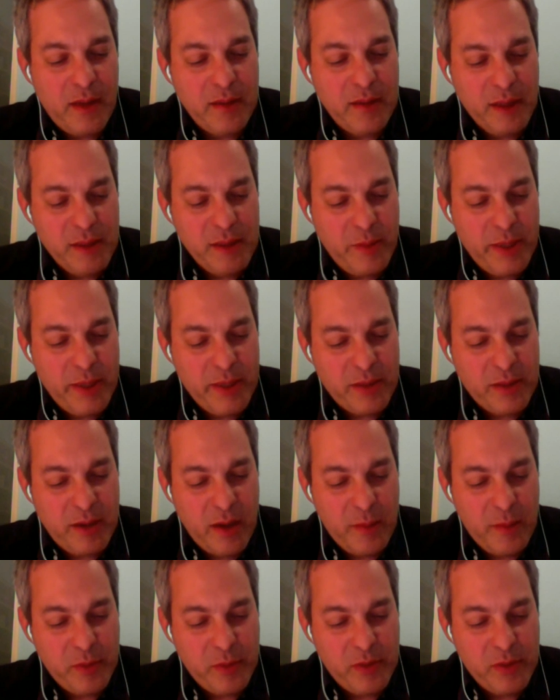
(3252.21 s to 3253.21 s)
lesbian
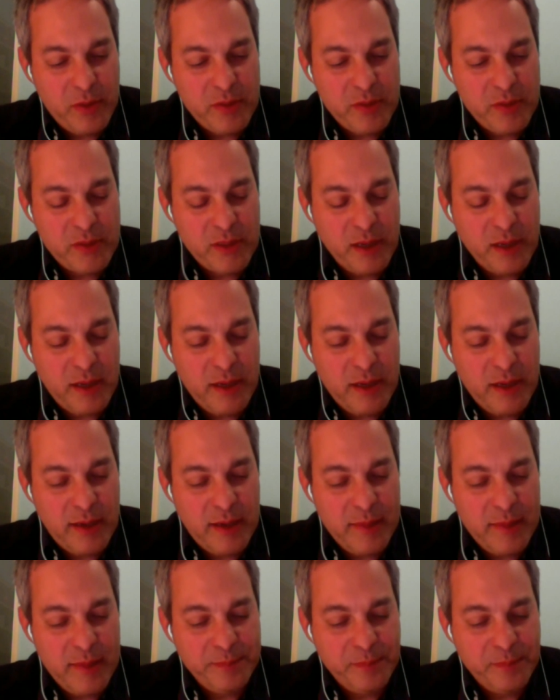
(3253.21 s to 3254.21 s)
couples.
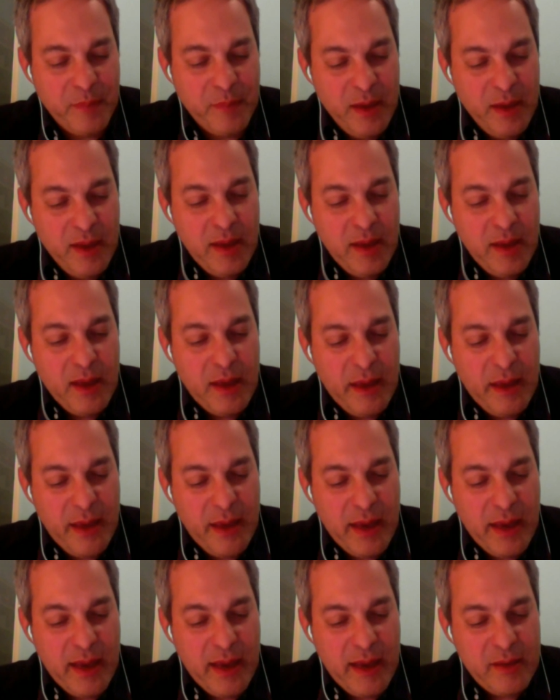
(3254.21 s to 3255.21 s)

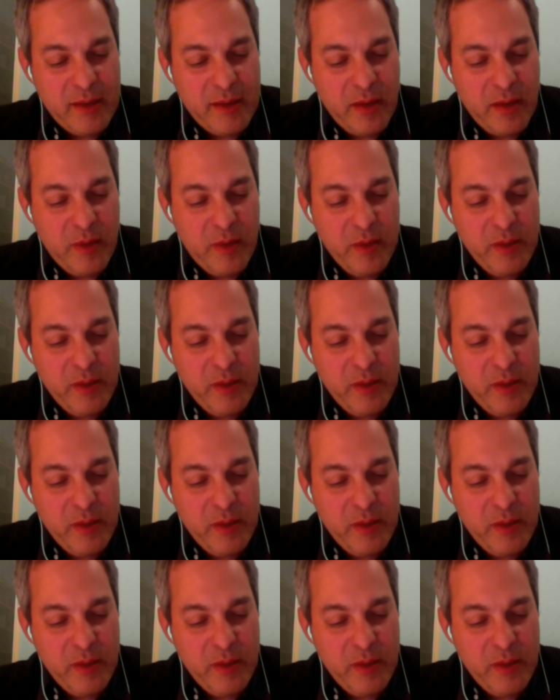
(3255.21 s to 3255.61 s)
And,